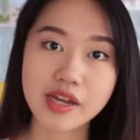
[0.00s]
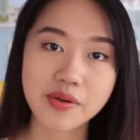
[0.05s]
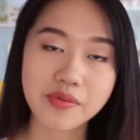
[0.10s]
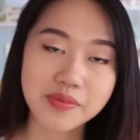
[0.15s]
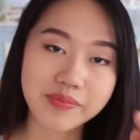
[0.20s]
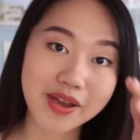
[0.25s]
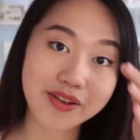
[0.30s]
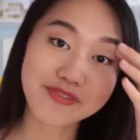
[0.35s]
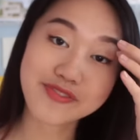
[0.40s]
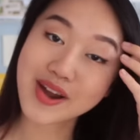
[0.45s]
there
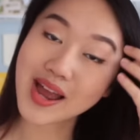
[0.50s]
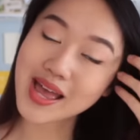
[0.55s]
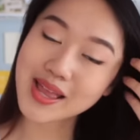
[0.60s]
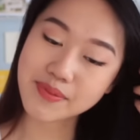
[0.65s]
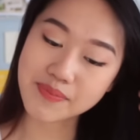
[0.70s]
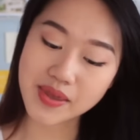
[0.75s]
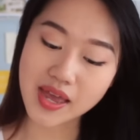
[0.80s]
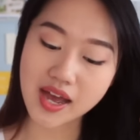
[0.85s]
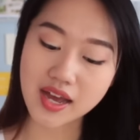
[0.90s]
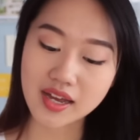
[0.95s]
with my
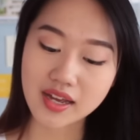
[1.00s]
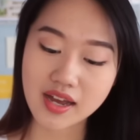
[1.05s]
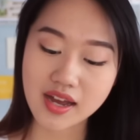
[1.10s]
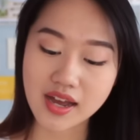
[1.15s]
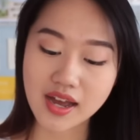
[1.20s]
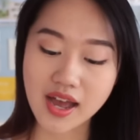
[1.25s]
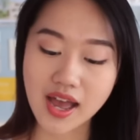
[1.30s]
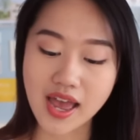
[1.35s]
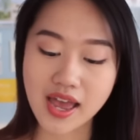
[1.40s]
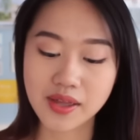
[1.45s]
friend
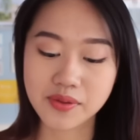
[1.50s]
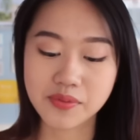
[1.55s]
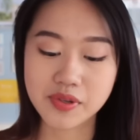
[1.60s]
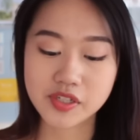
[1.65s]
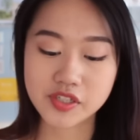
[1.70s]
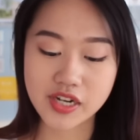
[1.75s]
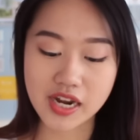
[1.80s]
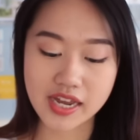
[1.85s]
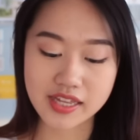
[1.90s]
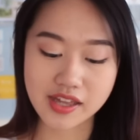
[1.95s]
Bianca, and
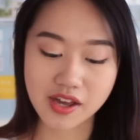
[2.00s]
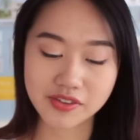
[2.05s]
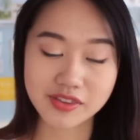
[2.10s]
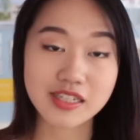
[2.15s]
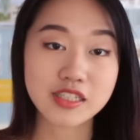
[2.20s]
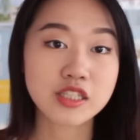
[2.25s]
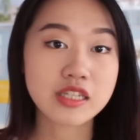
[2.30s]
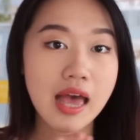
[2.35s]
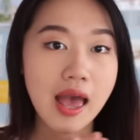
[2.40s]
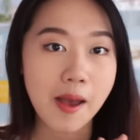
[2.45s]
we tried out
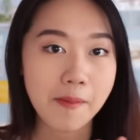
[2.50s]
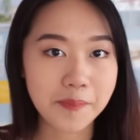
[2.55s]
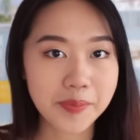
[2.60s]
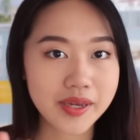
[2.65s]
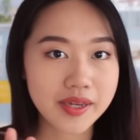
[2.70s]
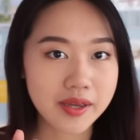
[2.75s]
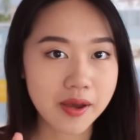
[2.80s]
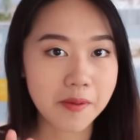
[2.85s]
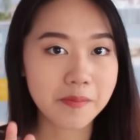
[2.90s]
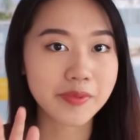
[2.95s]
this
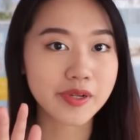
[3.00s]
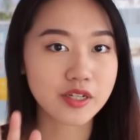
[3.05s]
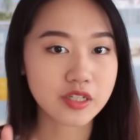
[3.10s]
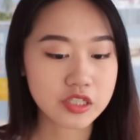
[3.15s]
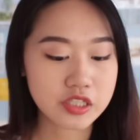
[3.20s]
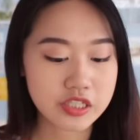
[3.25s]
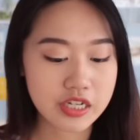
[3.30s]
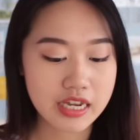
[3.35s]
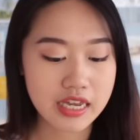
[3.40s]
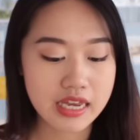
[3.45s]
epic
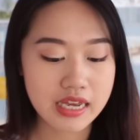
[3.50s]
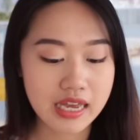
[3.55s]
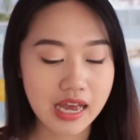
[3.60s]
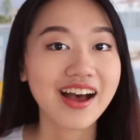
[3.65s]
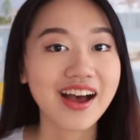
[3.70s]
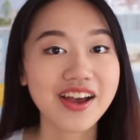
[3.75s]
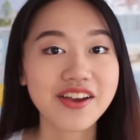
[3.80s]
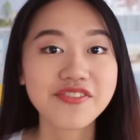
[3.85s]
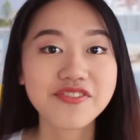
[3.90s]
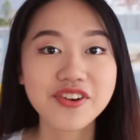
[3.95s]
milkshake.
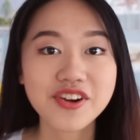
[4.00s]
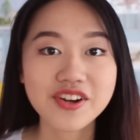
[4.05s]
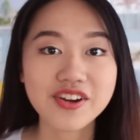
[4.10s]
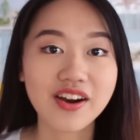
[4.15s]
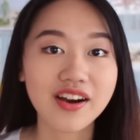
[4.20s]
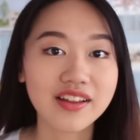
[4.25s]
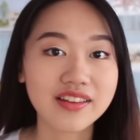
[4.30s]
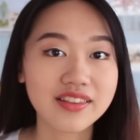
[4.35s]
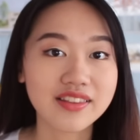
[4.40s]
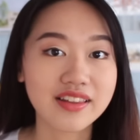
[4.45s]
I
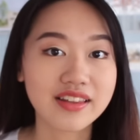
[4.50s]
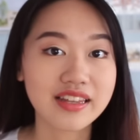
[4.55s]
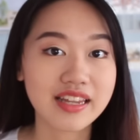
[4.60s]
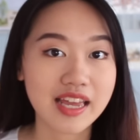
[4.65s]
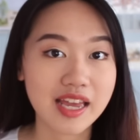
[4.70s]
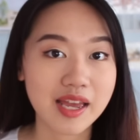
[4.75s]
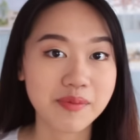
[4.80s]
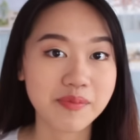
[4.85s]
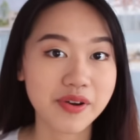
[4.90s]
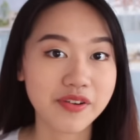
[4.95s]
forgot the
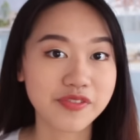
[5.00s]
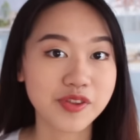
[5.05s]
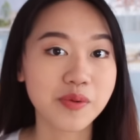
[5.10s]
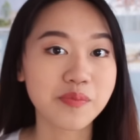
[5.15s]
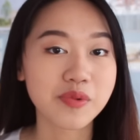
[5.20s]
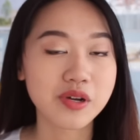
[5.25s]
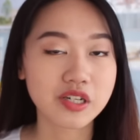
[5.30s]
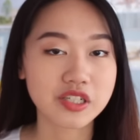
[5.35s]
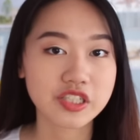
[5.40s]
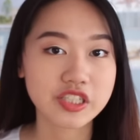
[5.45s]
name of the
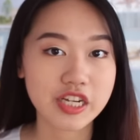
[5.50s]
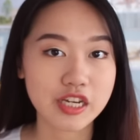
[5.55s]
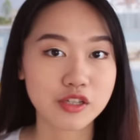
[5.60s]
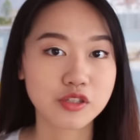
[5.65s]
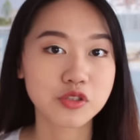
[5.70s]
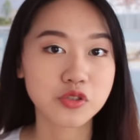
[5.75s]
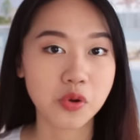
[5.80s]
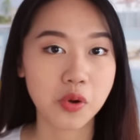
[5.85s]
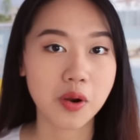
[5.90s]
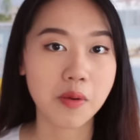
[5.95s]
milkshake
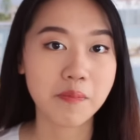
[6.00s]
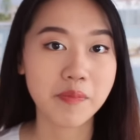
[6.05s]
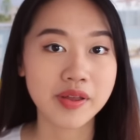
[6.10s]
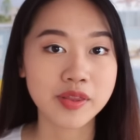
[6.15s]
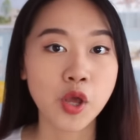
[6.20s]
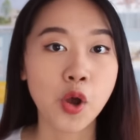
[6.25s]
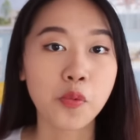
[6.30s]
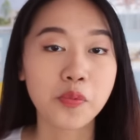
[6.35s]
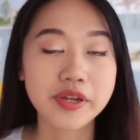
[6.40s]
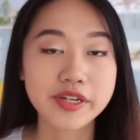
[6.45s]
store,
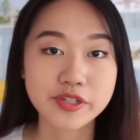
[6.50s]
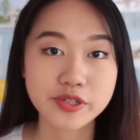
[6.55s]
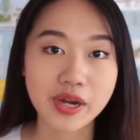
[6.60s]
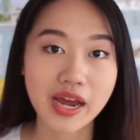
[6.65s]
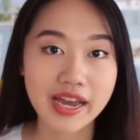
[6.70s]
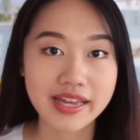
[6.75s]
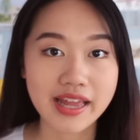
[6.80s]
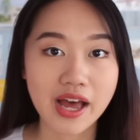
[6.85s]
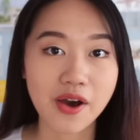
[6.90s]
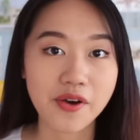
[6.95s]
but we
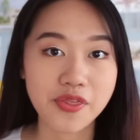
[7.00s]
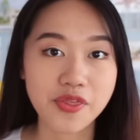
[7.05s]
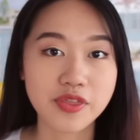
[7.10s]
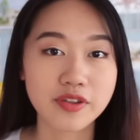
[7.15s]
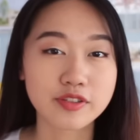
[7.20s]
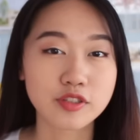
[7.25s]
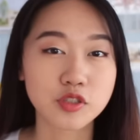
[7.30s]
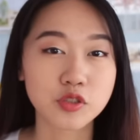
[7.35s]
tried out the